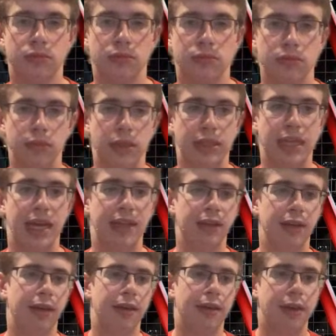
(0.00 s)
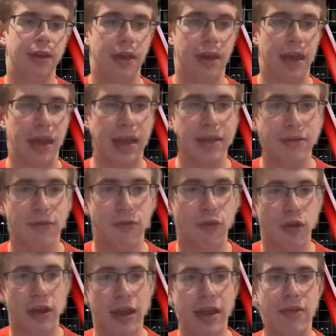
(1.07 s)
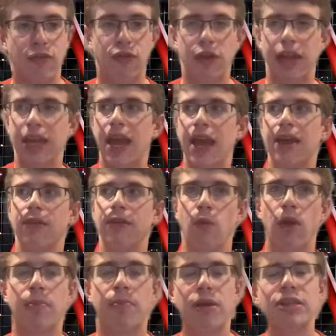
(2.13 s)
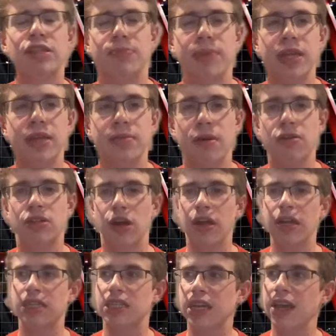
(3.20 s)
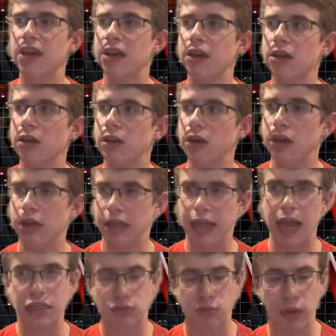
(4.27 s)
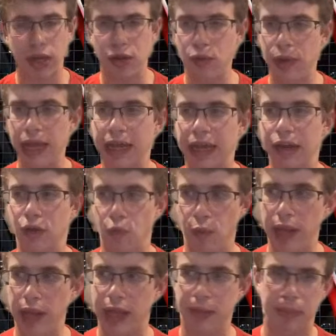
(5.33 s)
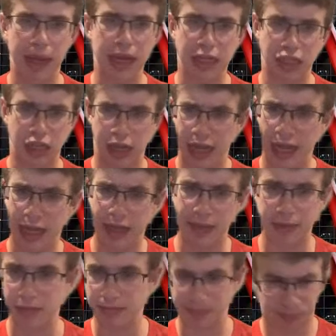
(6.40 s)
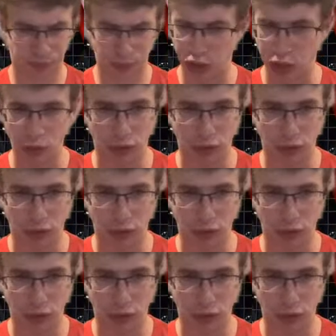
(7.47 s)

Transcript: Exactly. And for Guille, what impressed me the most, honestly, yes, we knew he could shoot the